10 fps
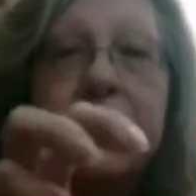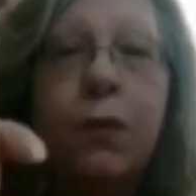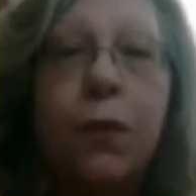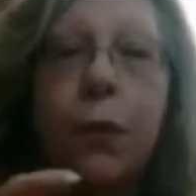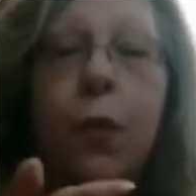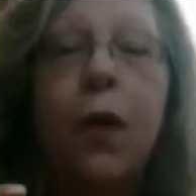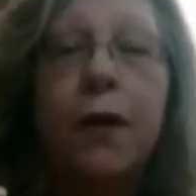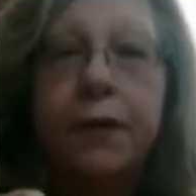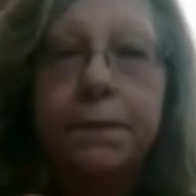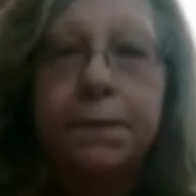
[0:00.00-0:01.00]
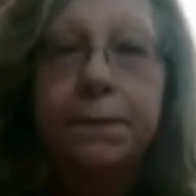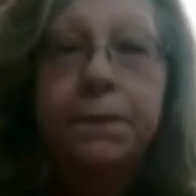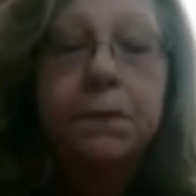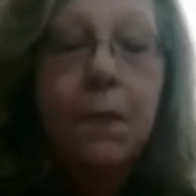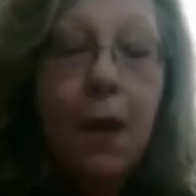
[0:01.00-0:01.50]
it with water.
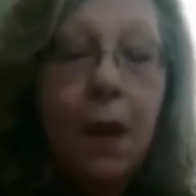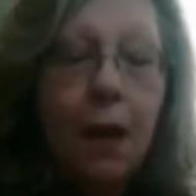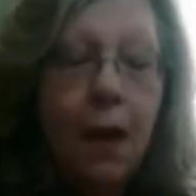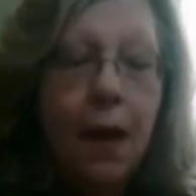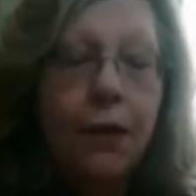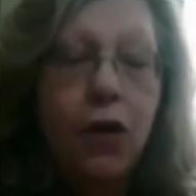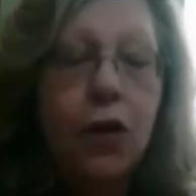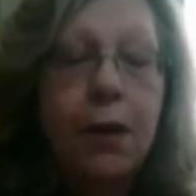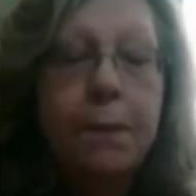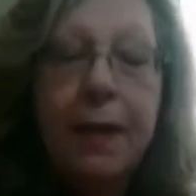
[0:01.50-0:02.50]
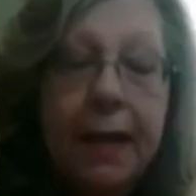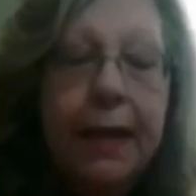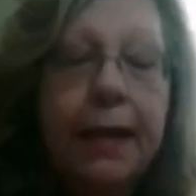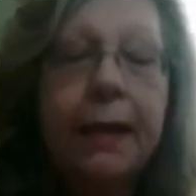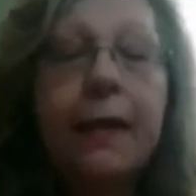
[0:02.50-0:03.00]
And you're going to
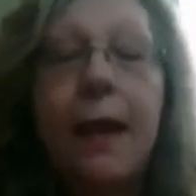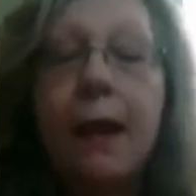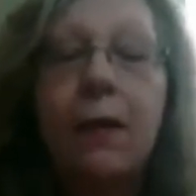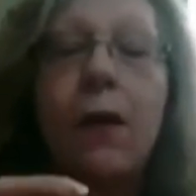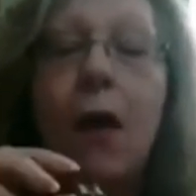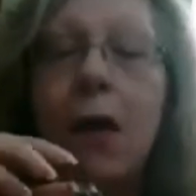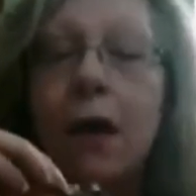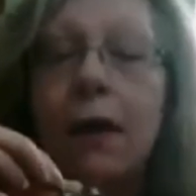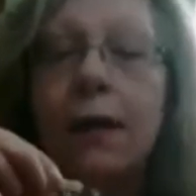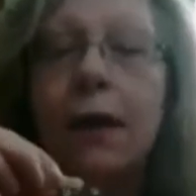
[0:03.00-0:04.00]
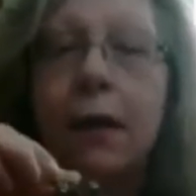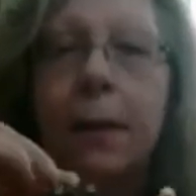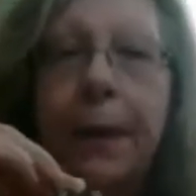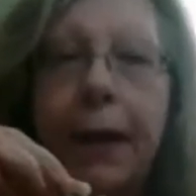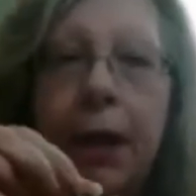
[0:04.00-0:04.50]
pin down all your
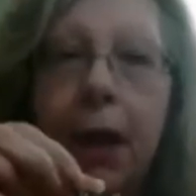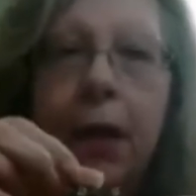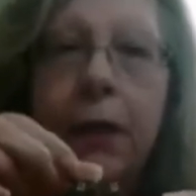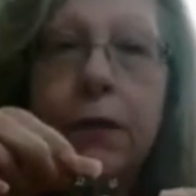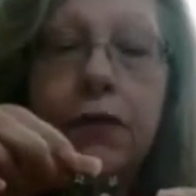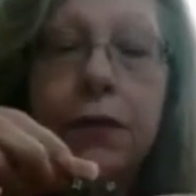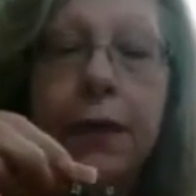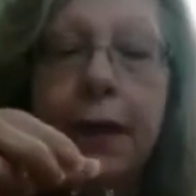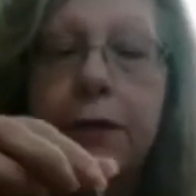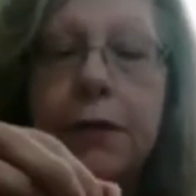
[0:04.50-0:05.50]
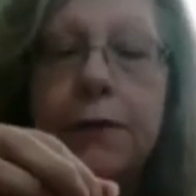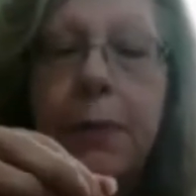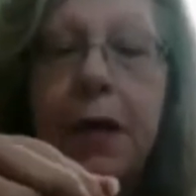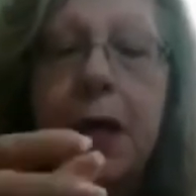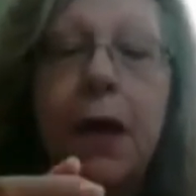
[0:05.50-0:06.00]
little picots, your decorative
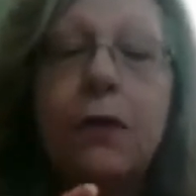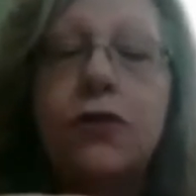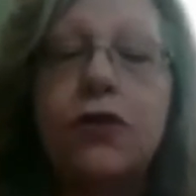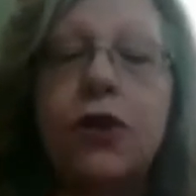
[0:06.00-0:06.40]
picots.